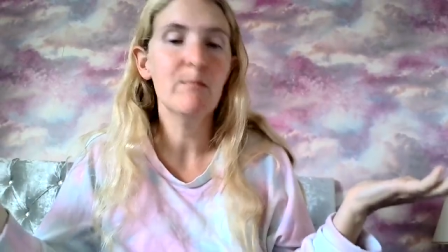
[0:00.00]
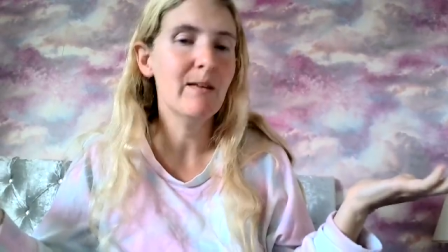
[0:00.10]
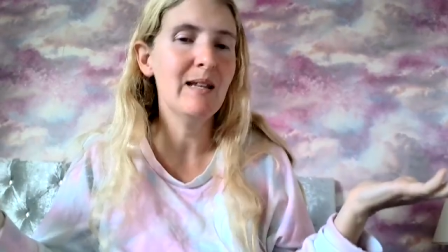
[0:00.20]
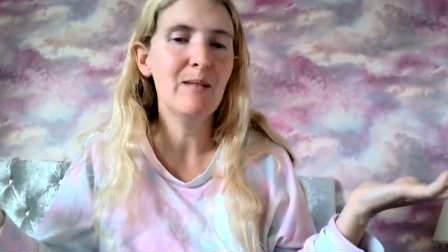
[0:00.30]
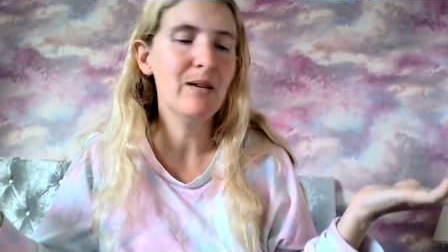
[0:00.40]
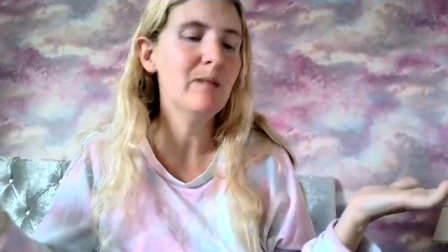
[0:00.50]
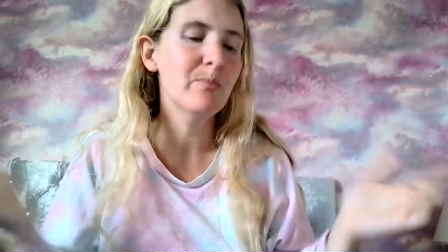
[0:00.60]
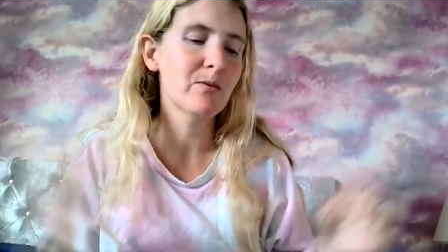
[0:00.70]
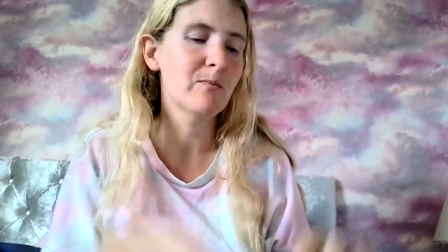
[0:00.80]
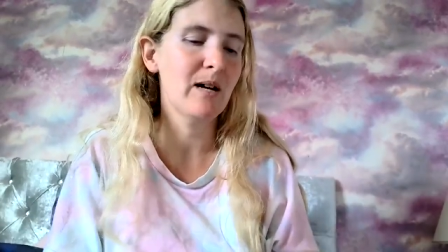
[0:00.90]
many
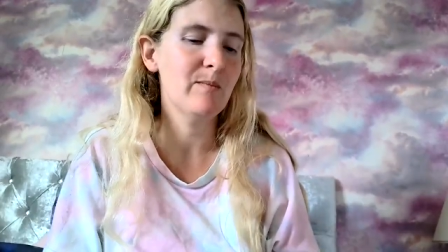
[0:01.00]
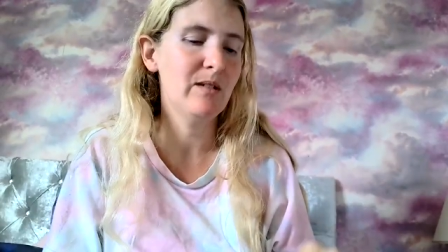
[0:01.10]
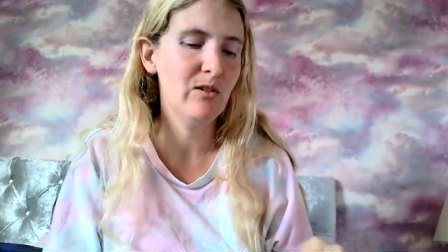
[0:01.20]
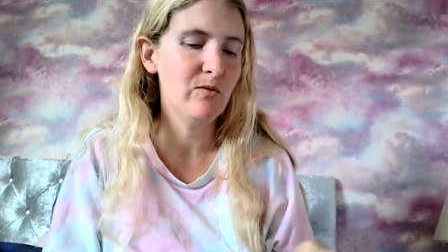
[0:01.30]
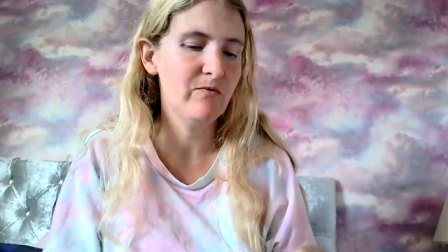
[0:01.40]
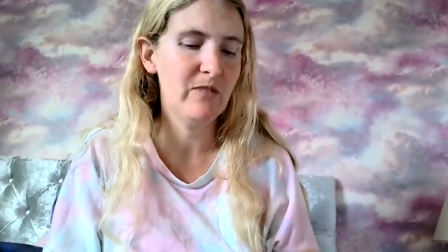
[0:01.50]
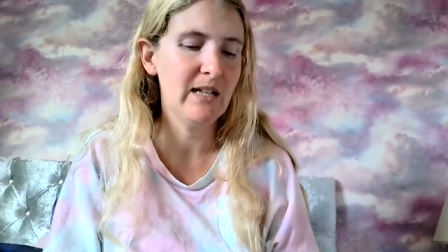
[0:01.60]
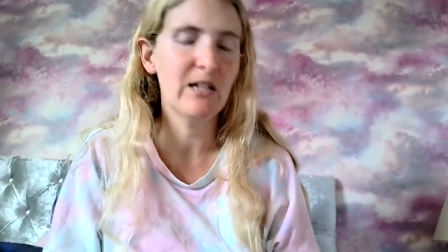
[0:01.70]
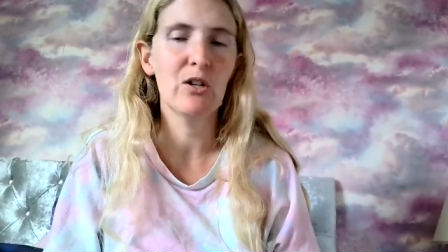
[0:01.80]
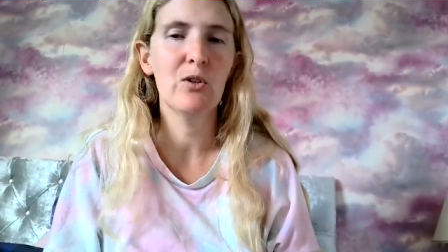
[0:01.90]
people might be
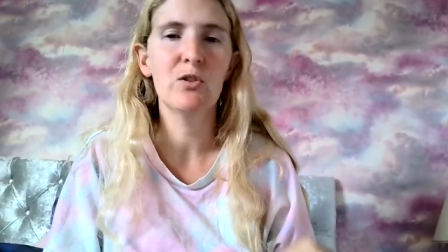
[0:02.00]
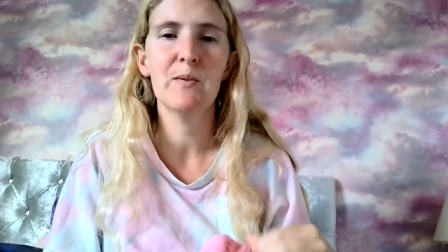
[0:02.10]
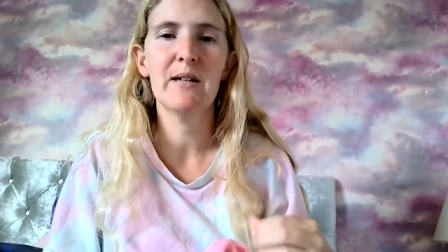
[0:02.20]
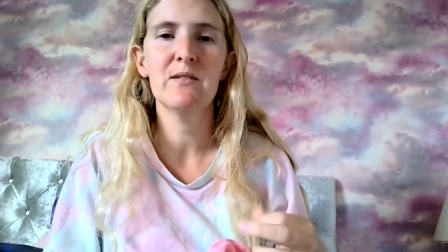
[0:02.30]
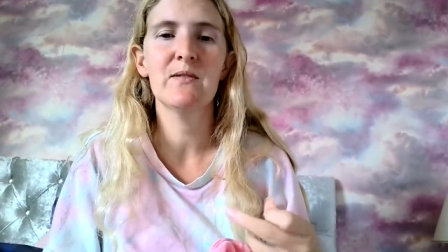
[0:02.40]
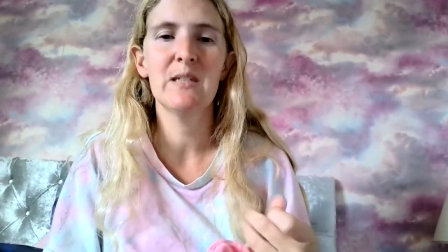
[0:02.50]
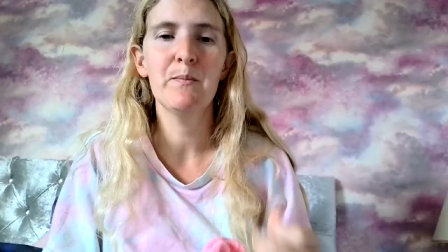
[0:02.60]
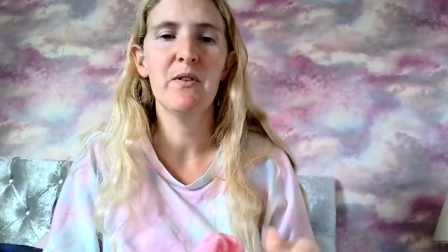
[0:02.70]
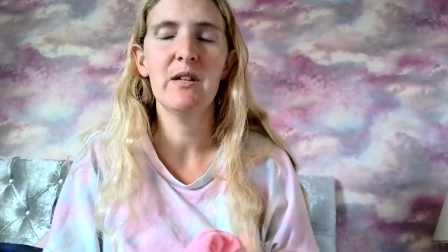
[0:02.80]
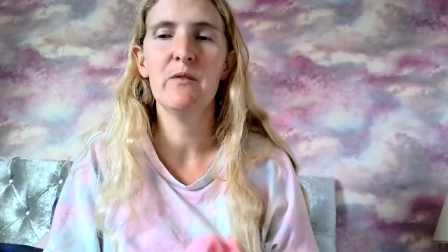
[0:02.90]
feeling a huge amount of
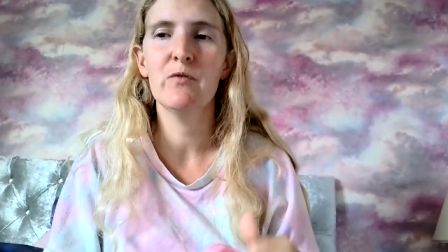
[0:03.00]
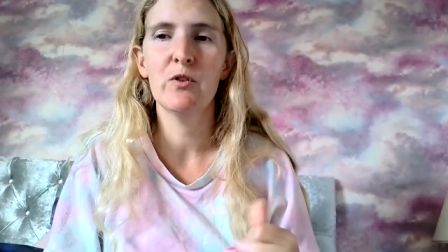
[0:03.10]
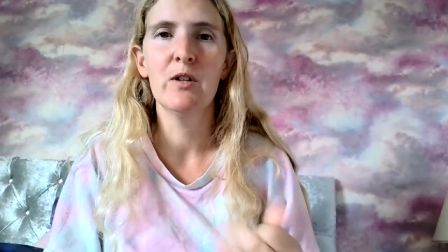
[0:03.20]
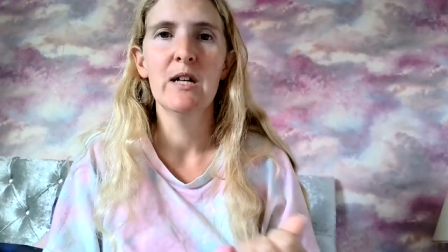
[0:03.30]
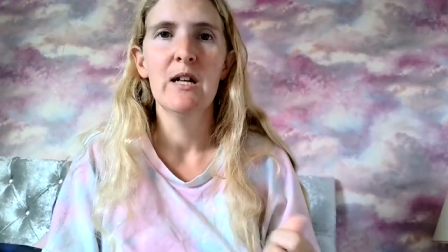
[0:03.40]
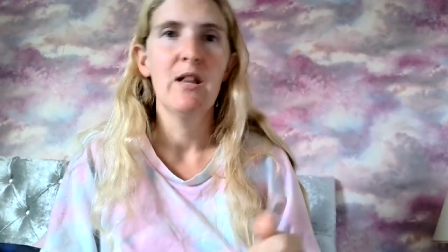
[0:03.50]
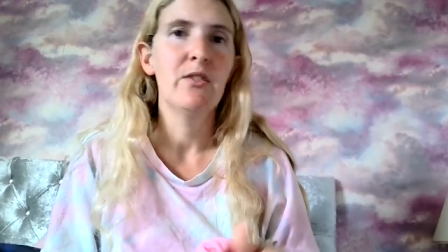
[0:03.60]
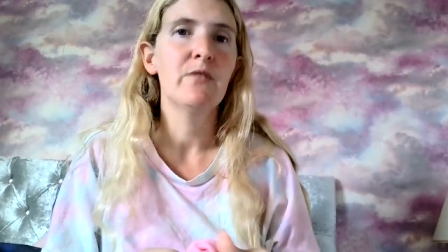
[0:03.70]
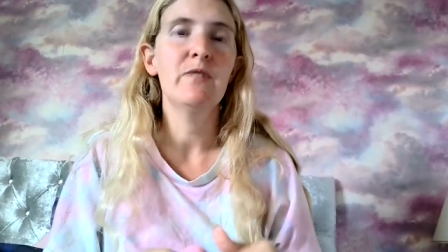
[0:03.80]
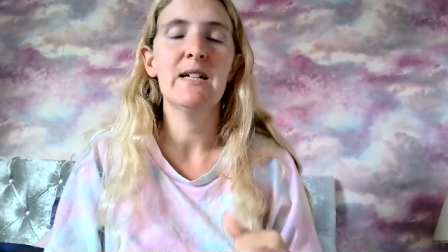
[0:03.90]
sympathy for
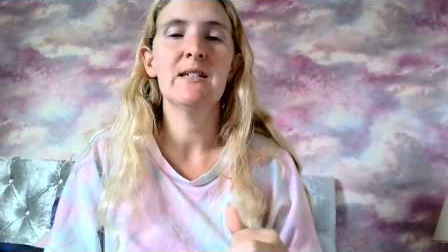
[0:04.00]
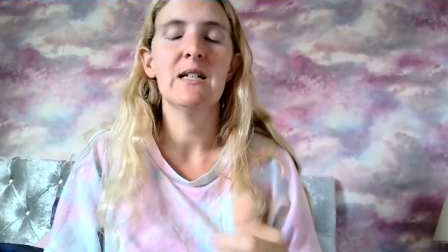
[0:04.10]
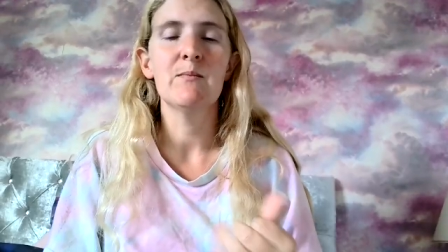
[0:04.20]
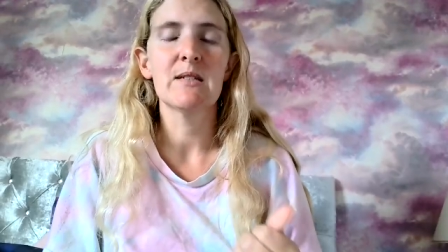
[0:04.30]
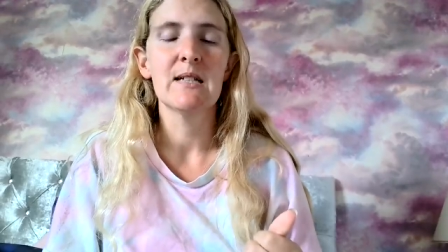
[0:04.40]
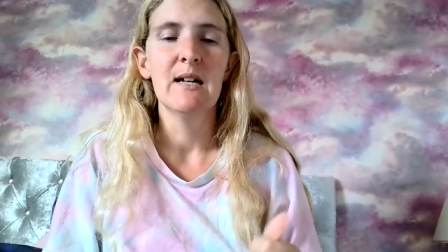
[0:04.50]
the victims